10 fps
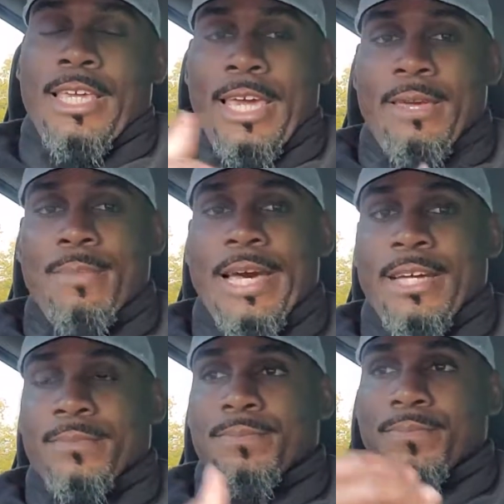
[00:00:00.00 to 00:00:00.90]
came
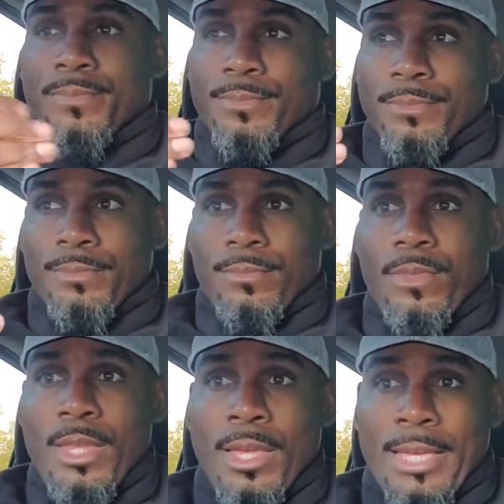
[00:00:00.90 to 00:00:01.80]
back,
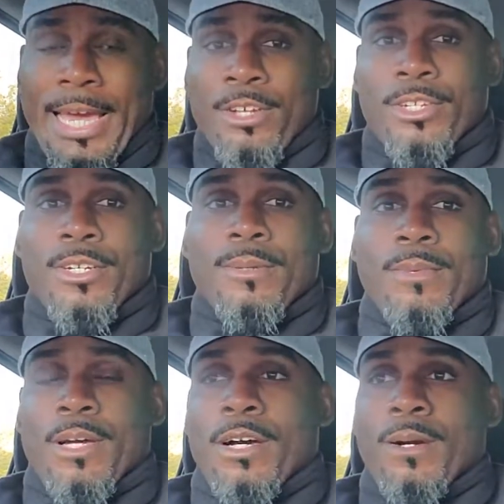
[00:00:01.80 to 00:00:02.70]
got on their
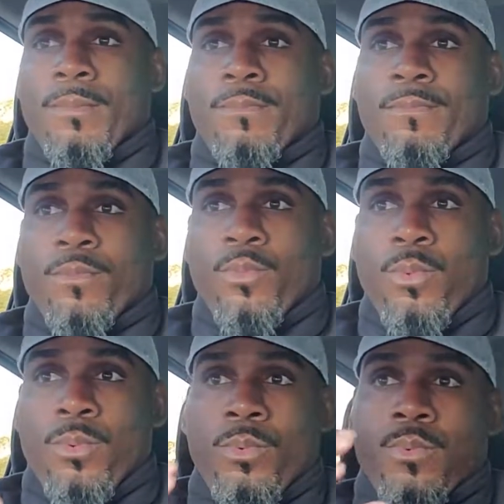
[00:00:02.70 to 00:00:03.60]
uh,
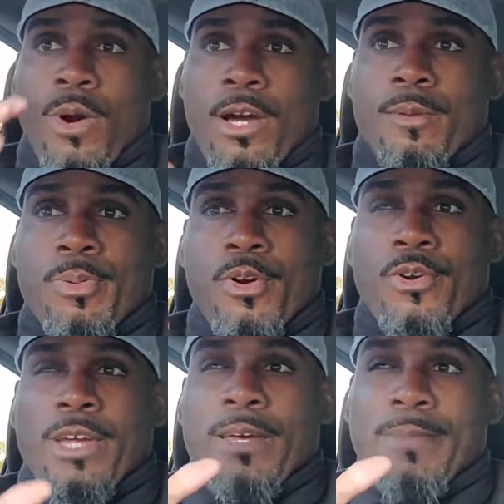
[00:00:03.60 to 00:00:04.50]
water
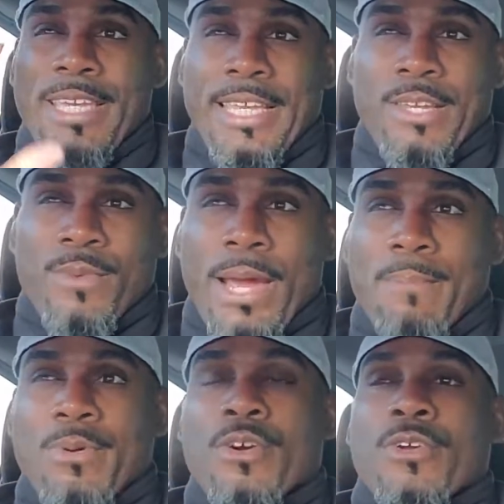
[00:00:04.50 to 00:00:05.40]
program, eating right
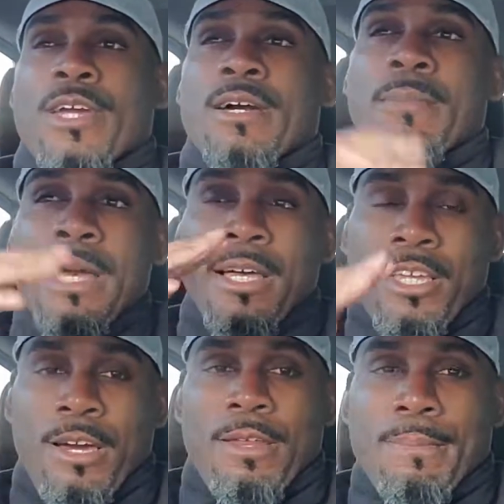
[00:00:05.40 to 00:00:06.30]
program,
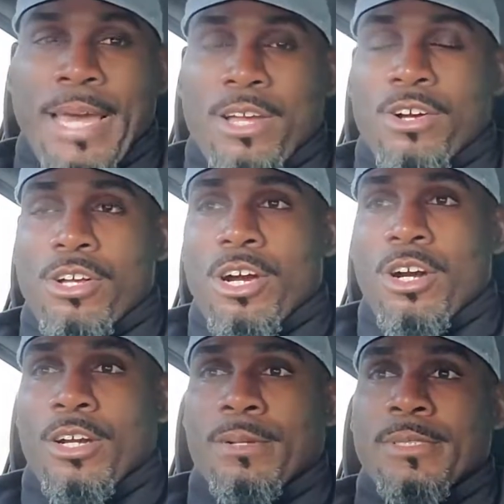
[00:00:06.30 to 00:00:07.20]
cutting back on
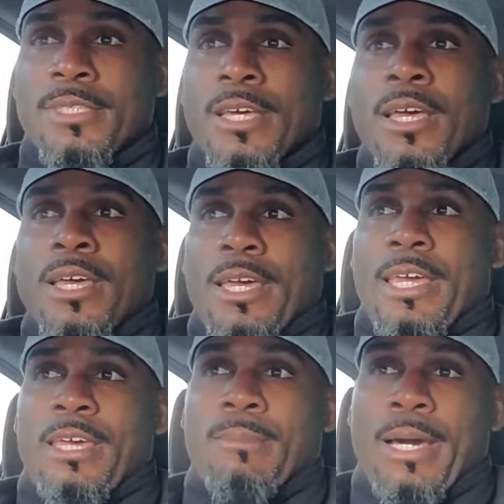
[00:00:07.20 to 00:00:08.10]
carbs,
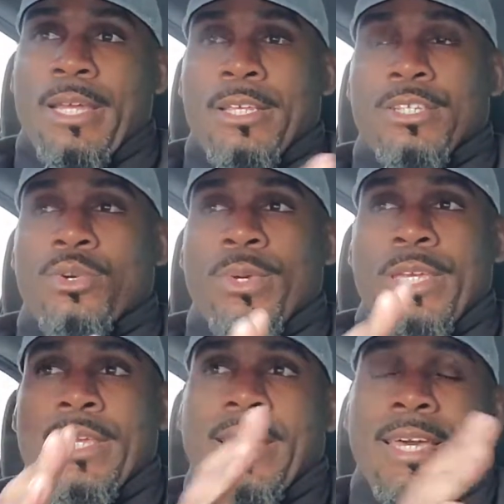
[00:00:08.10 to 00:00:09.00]
and by the end of the
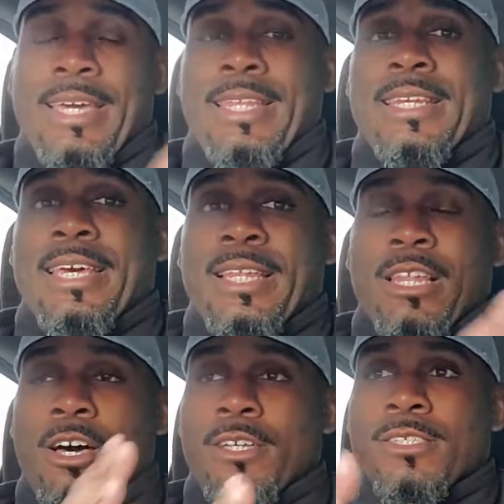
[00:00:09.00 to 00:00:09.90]
week had a net
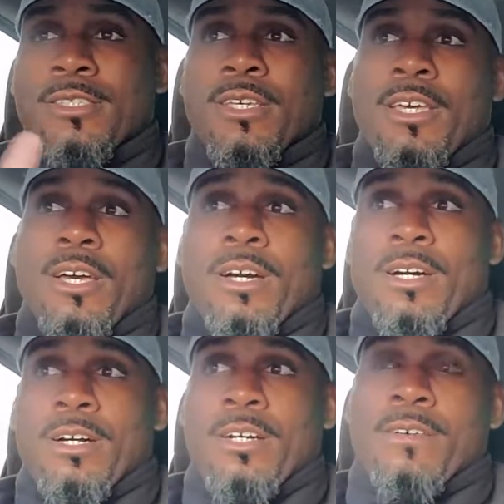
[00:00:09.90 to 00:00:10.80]
loss
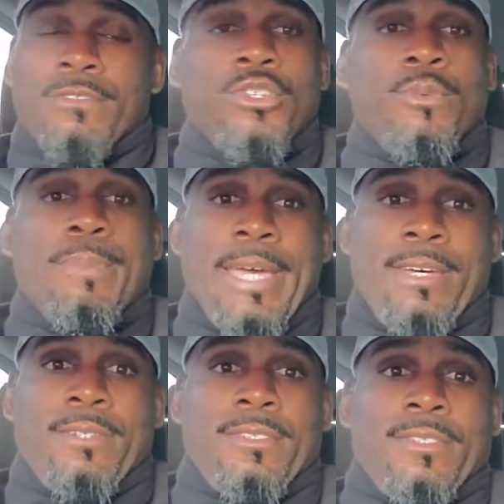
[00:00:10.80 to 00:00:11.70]
of two
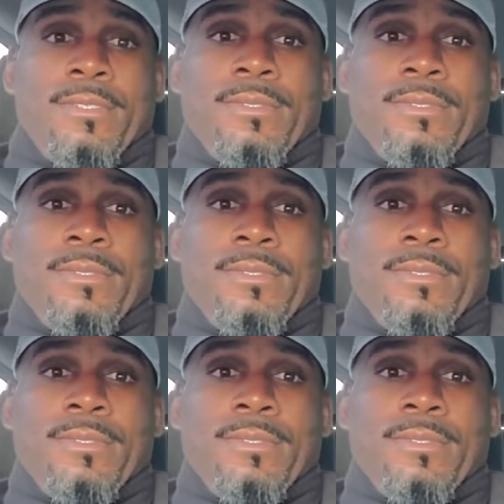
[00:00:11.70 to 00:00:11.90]
pounds.